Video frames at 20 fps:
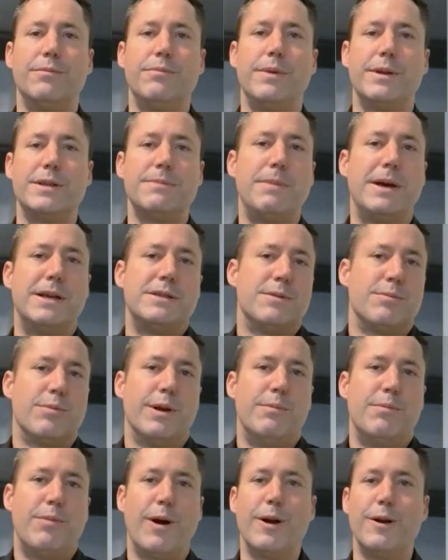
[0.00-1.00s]
best of
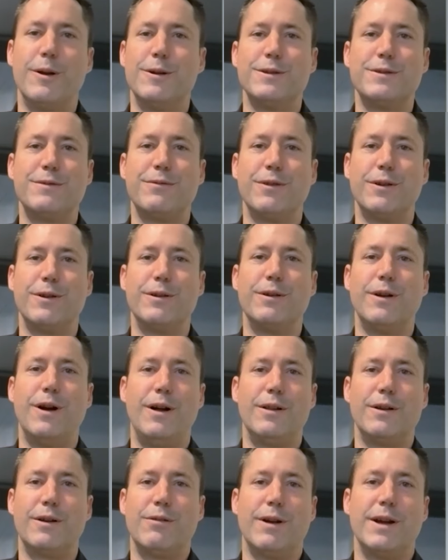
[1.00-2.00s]
breed partners for
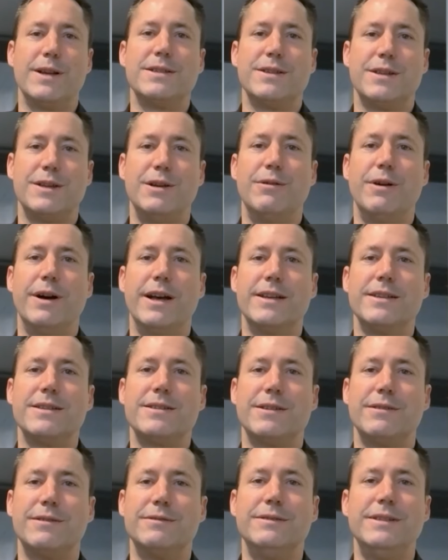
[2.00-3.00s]
all across the U.S.
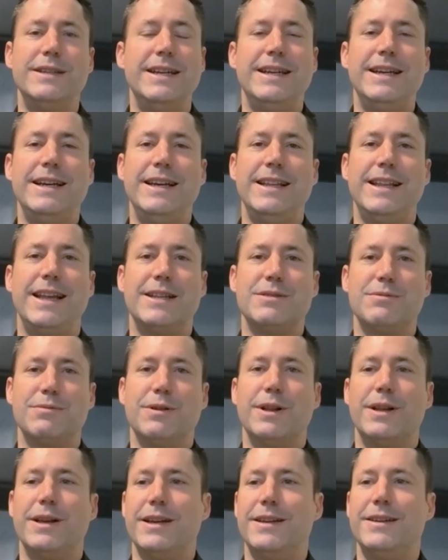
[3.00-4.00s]
So that's
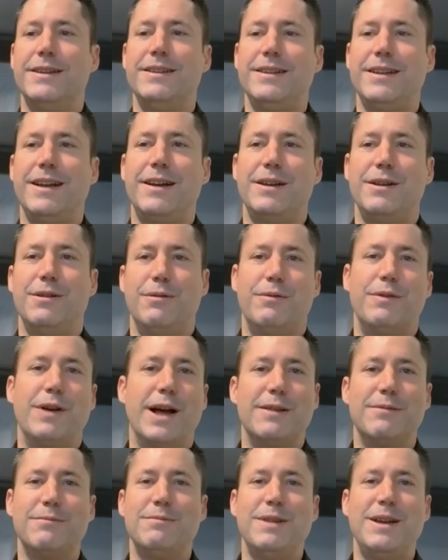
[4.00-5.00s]
really, we've
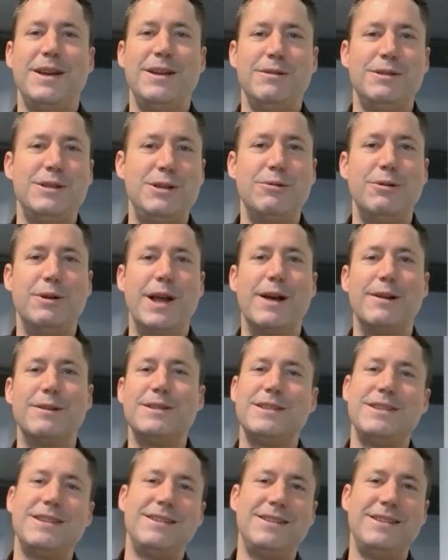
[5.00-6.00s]
got two
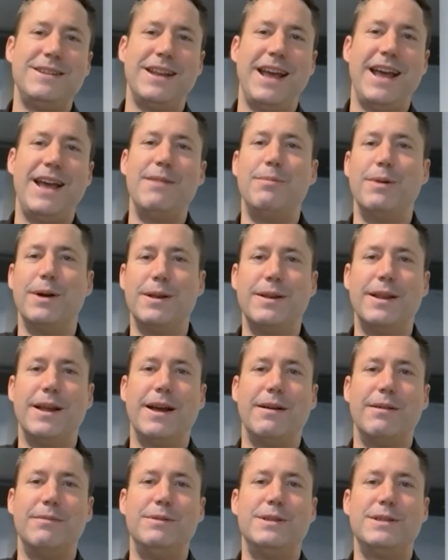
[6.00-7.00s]
announced today, but
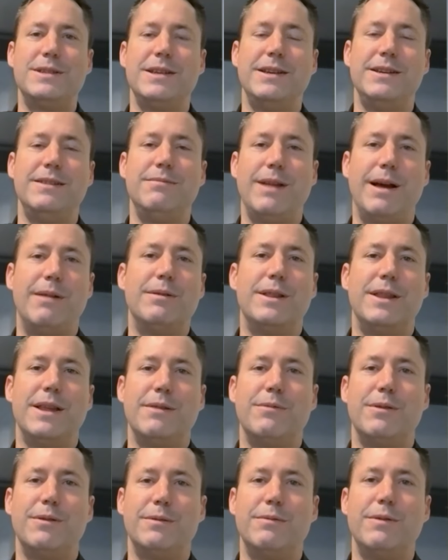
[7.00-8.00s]
I would
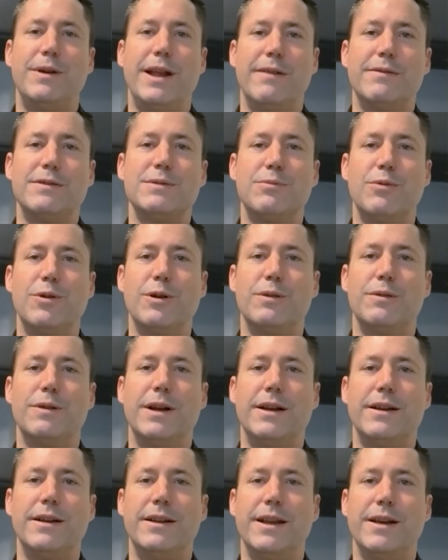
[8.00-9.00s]
think we'd have some
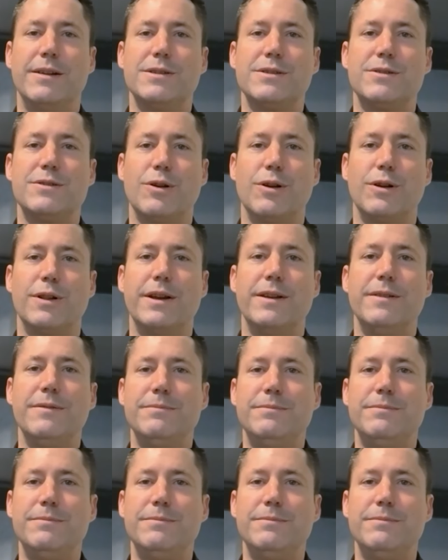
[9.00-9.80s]
more announced shortly.